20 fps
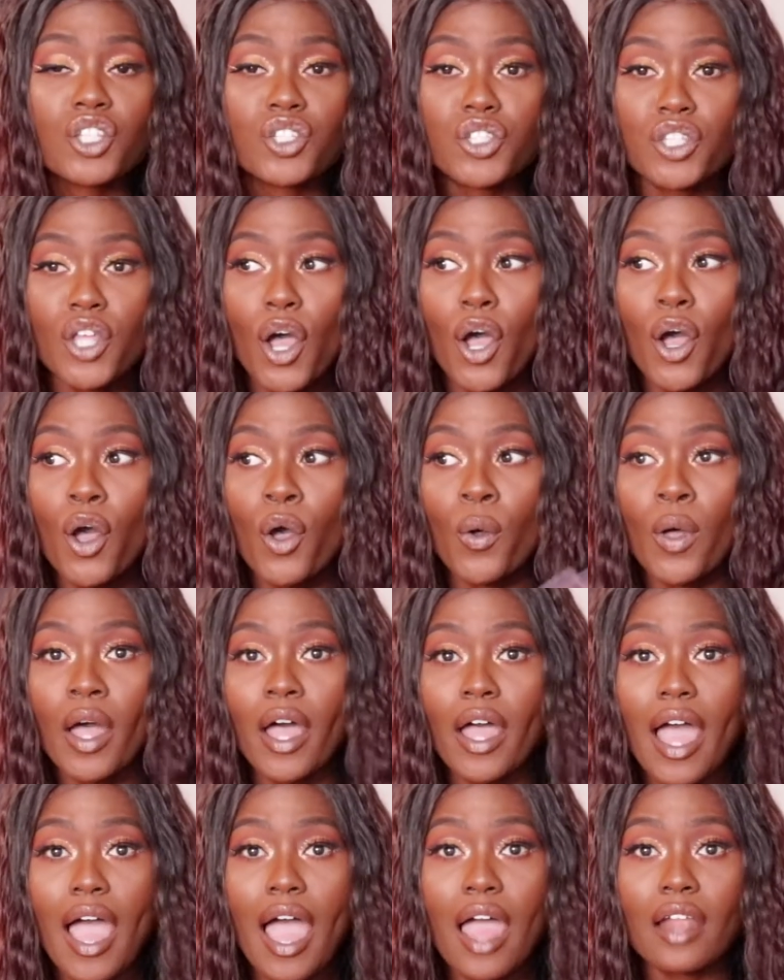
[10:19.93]
So
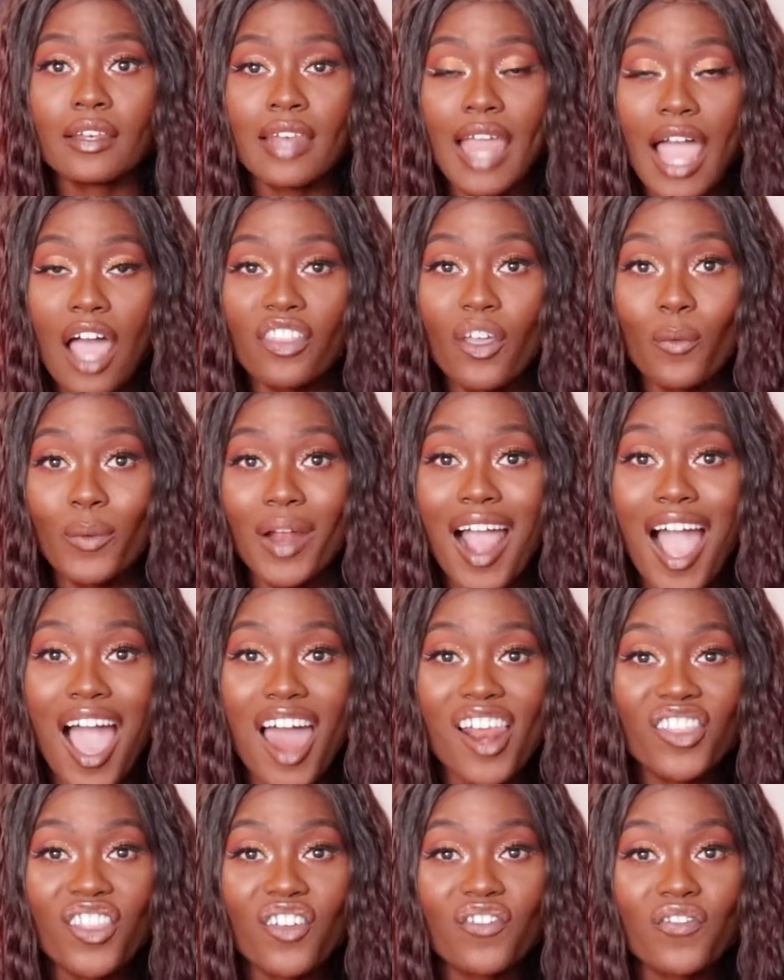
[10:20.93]
now that we're
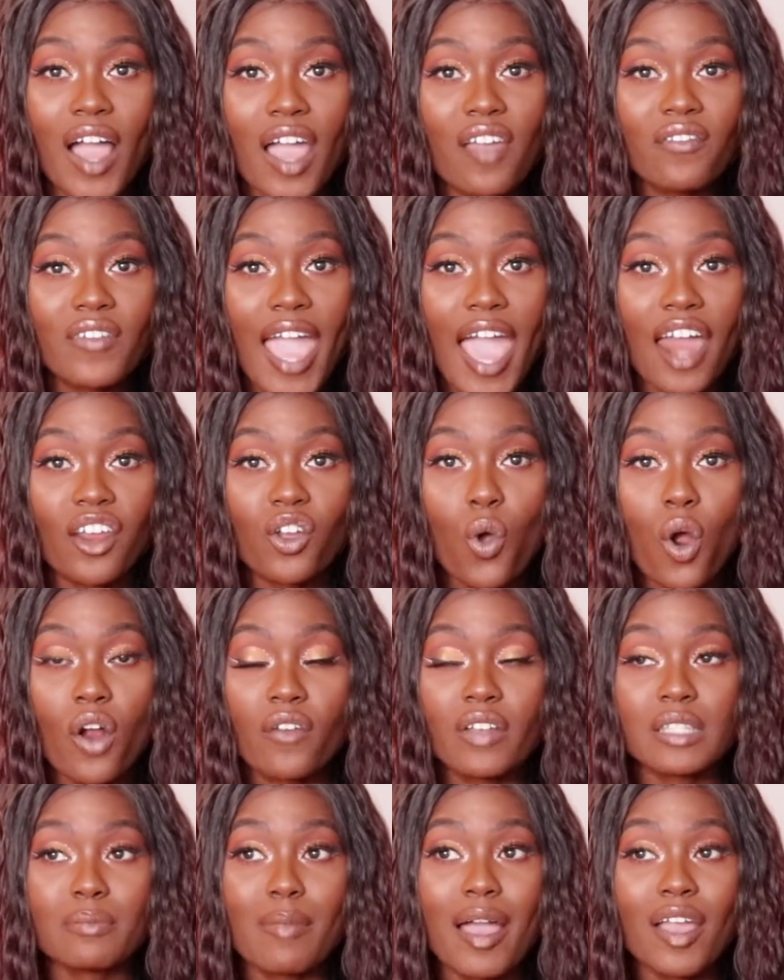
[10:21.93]
out of the 5
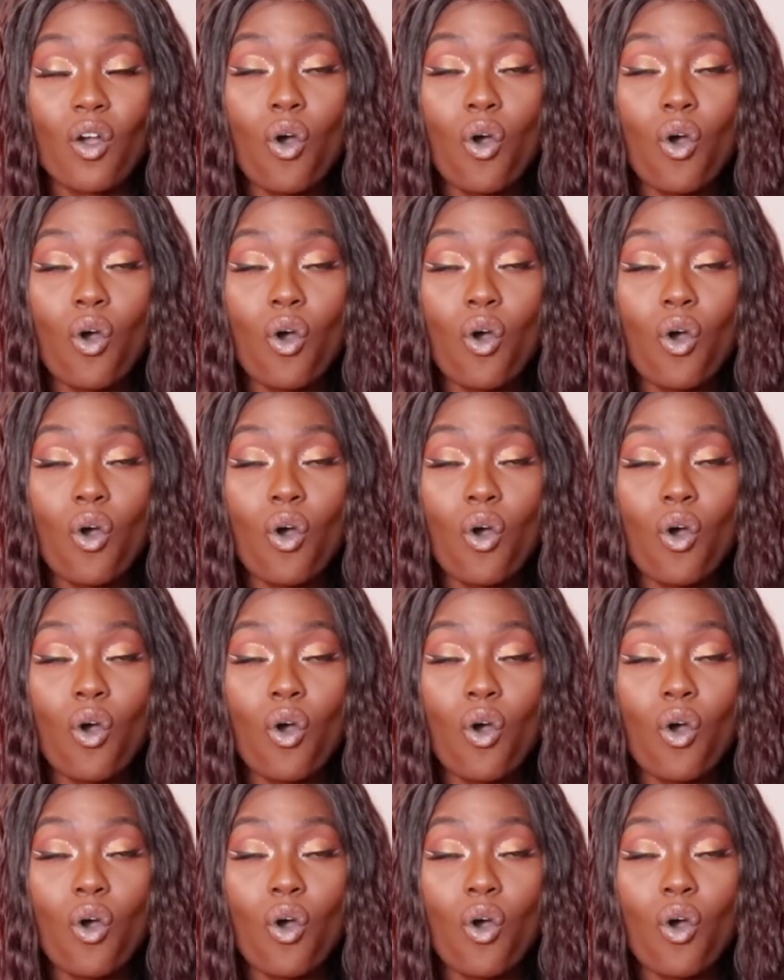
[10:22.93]
categories, my